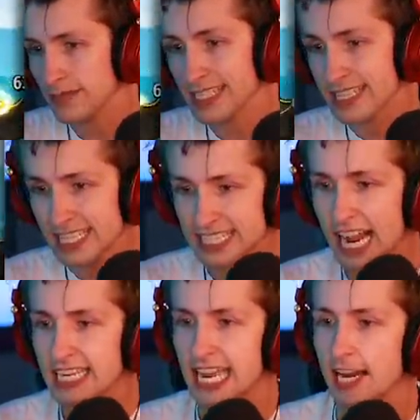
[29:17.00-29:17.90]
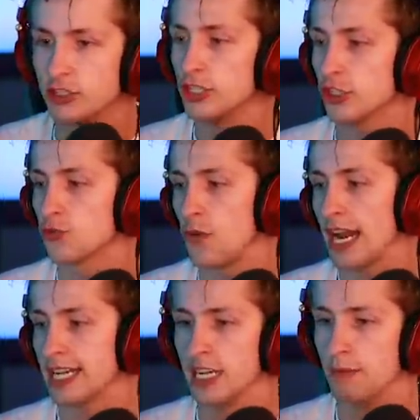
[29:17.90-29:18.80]
This guy's actually just
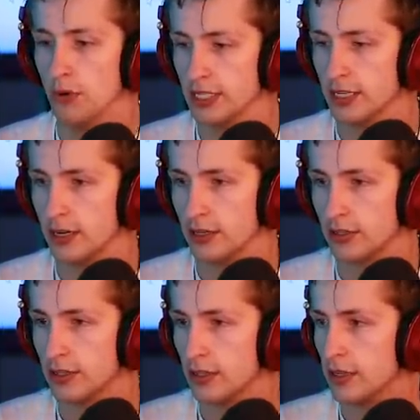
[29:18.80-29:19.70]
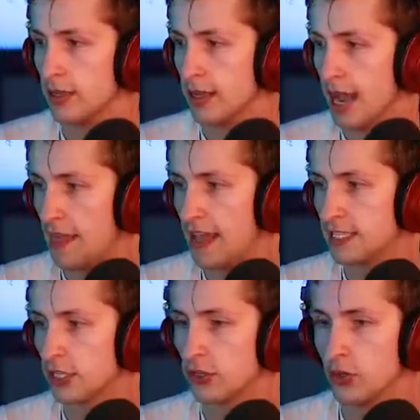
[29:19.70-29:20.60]
racking up poison on her. And
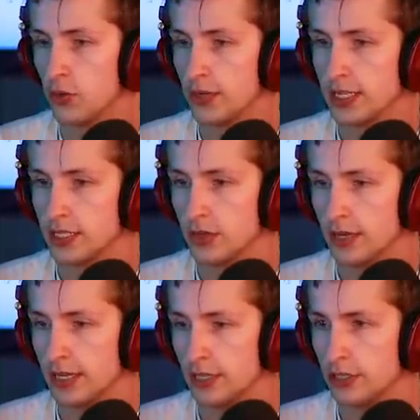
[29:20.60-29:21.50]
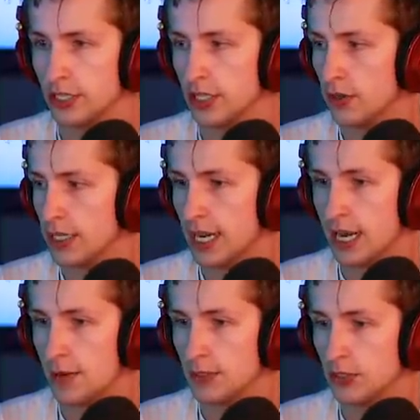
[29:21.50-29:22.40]
that's glorious. Okay, here she goes. I got
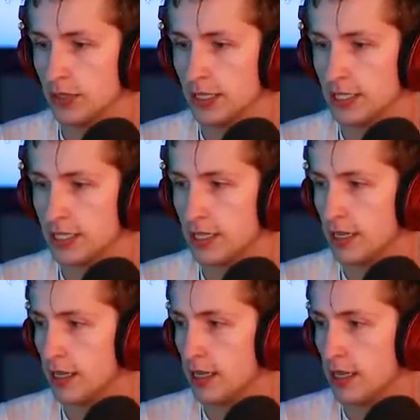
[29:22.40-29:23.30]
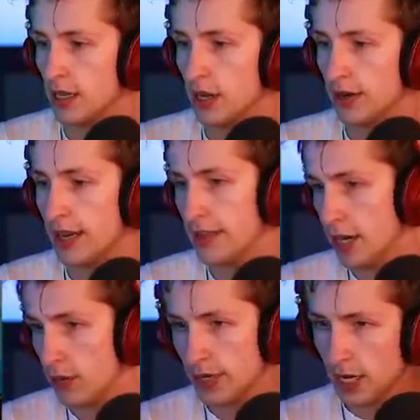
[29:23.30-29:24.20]
Opportunist. Okay,
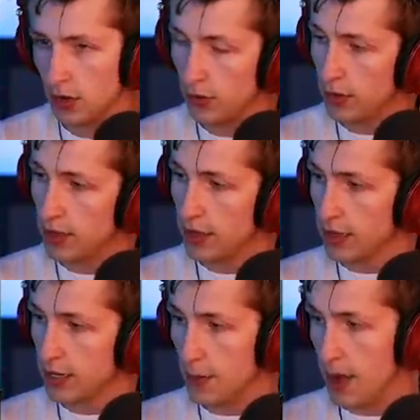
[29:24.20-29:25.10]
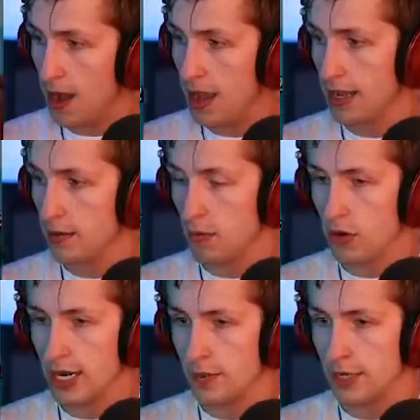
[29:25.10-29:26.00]
there we go. Come on.
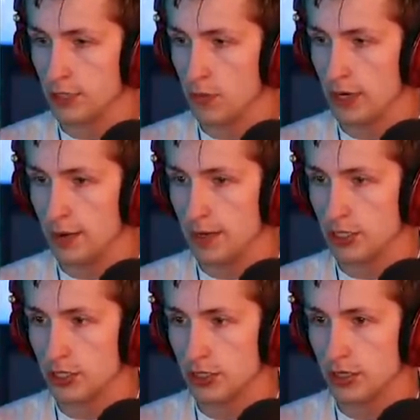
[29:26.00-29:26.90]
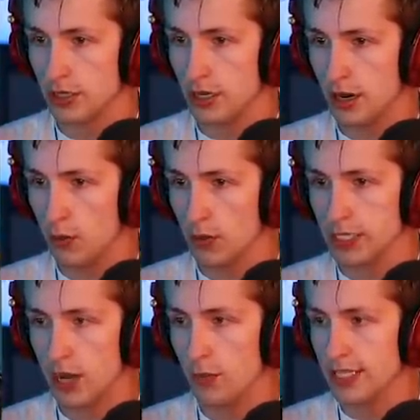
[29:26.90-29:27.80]
More damage. More damage. All right, we're
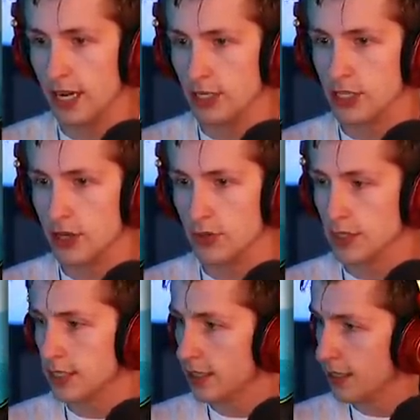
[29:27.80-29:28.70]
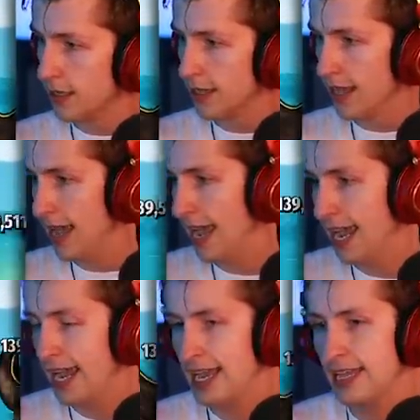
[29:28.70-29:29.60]
do we dodge those.
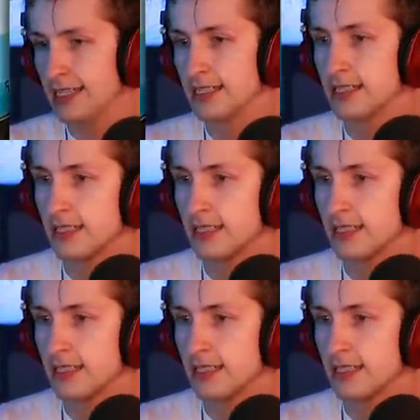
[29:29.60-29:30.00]
And...